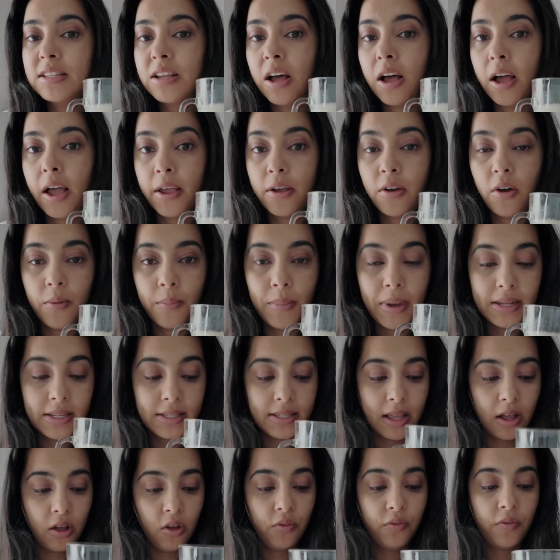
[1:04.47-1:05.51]
I got
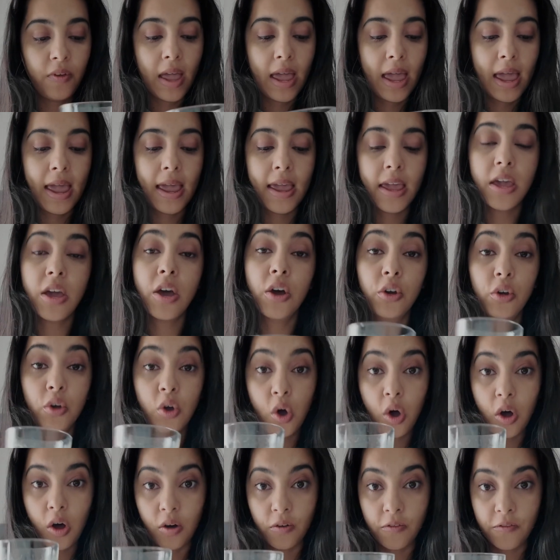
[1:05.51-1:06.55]
myself a
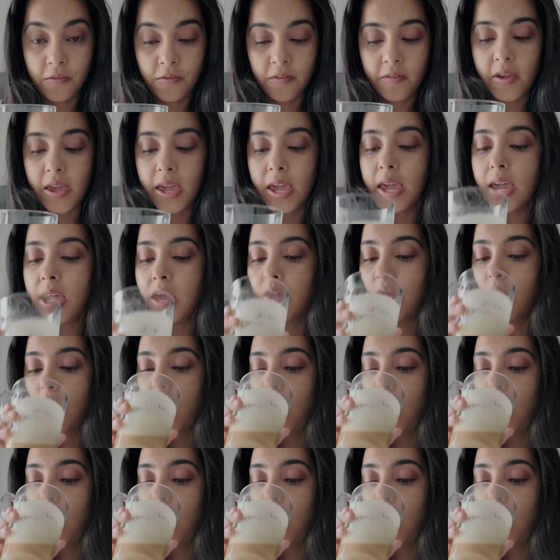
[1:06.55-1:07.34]
coffee,